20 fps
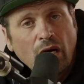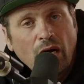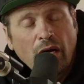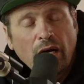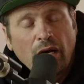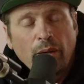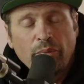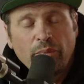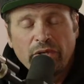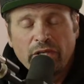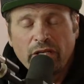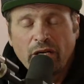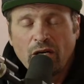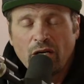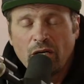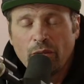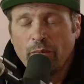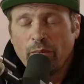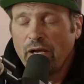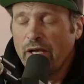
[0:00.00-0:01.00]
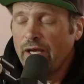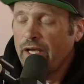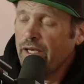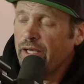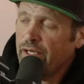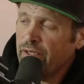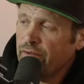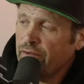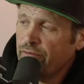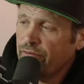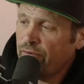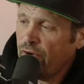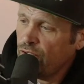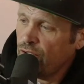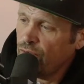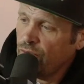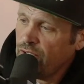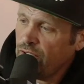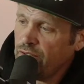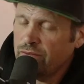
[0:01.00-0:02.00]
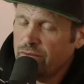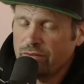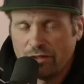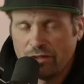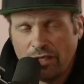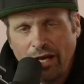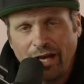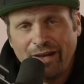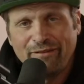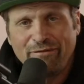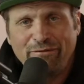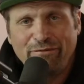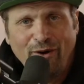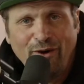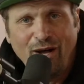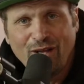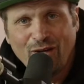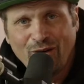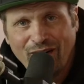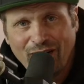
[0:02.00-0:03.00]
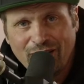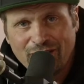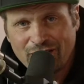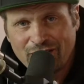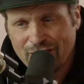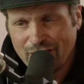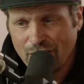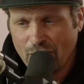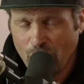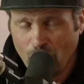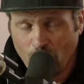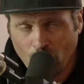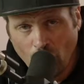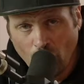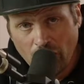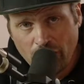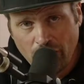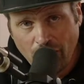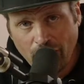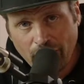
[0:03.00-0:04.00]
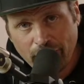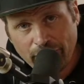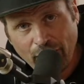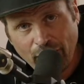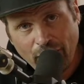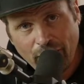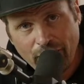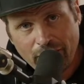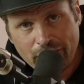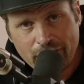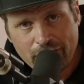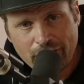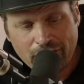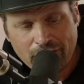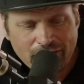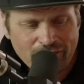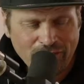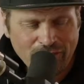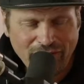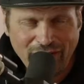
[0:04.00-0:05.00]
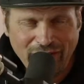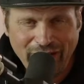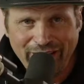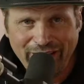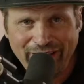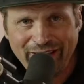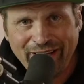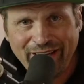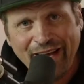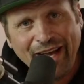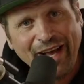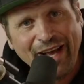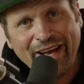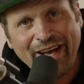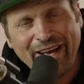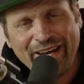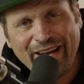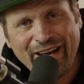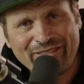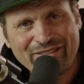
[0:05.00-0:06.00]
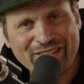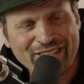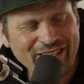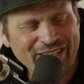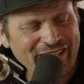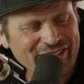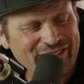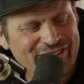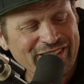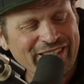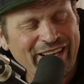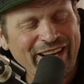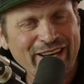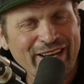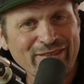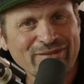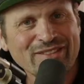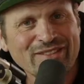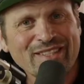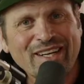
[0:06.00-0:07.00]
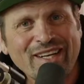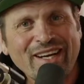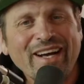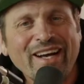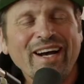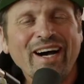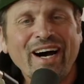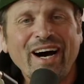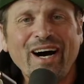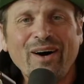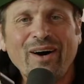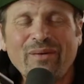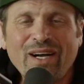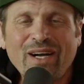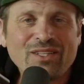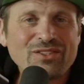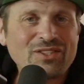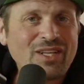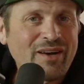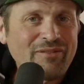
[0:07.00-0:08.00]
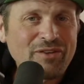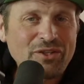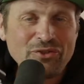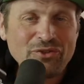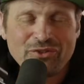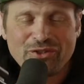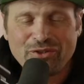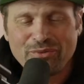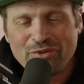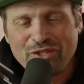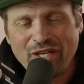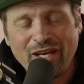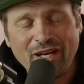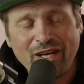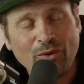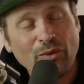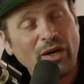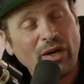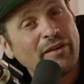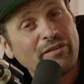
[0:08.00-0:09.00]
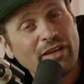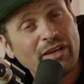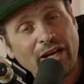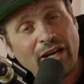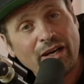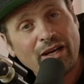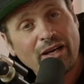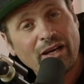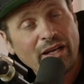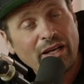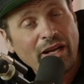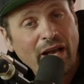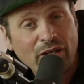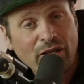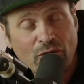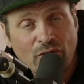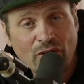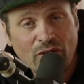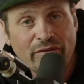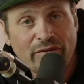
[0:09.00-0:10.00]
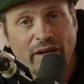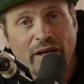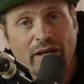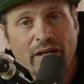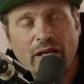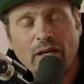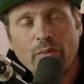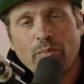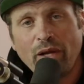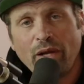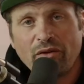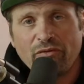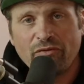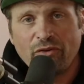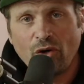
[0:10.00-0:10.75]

become a follower. Yeah, follow us, one of us, at Amped Electric Games. We also have a YouTube channel. We have an annual event in Bentonville,